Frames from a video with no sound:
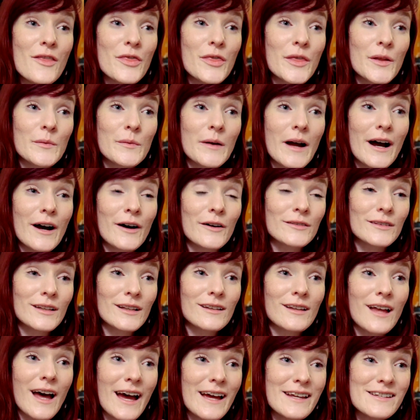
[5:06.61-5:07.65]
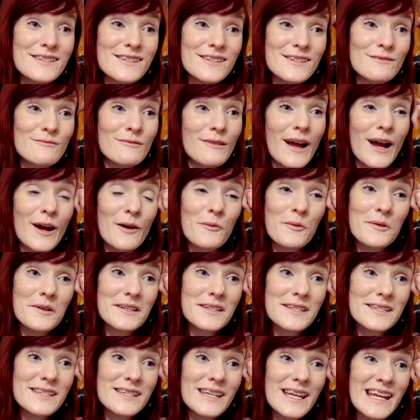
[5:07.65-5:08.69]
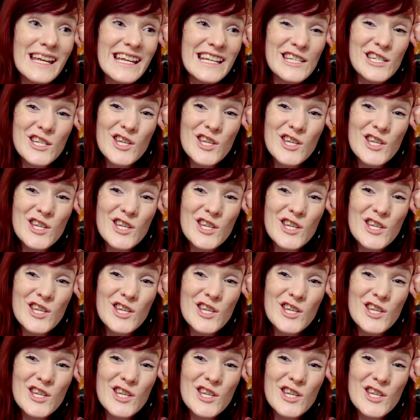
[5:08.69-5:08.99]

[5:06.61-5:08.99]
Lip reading: throughout the last, I want to say,